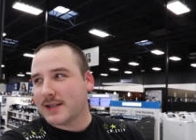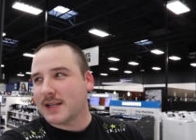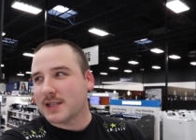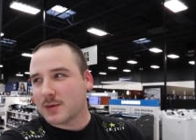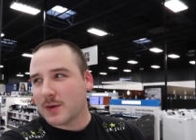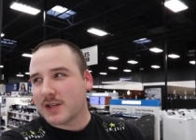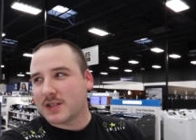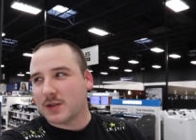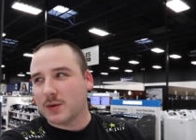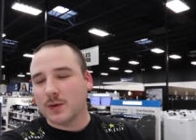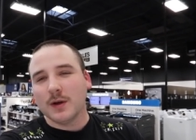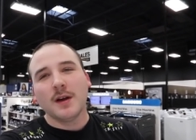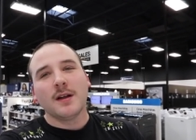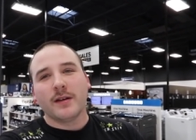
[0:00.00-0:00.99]
ten to
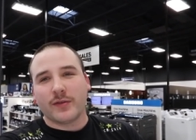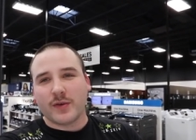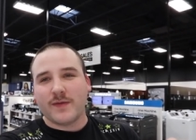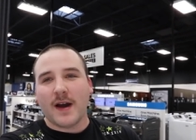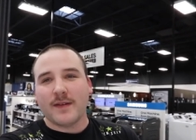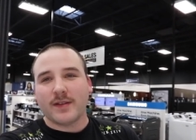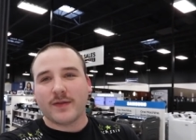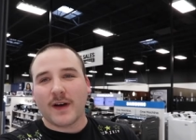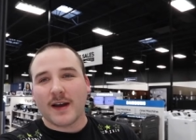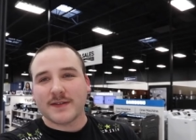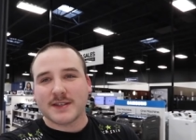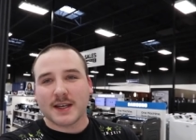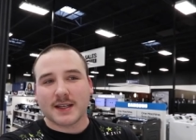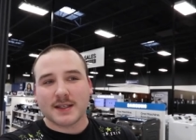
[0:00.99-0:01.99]
twenty-two, three point five to five
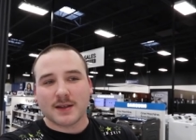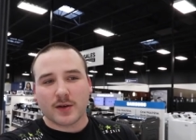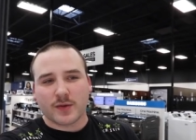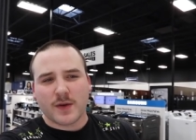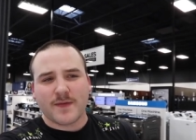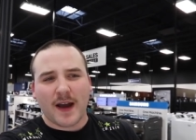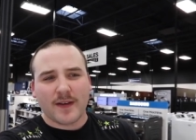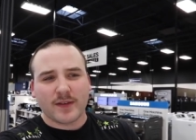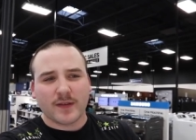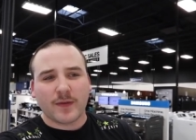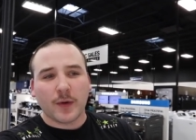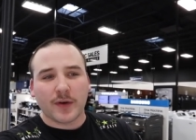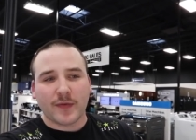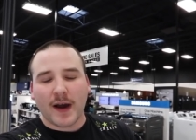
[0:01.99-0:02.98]
point six, or three point five to
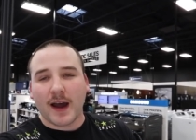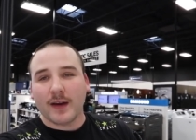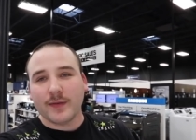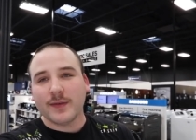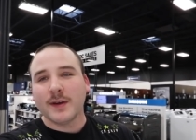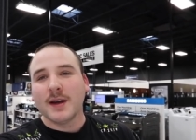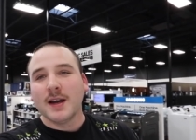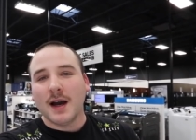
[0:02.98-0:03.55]
four point five.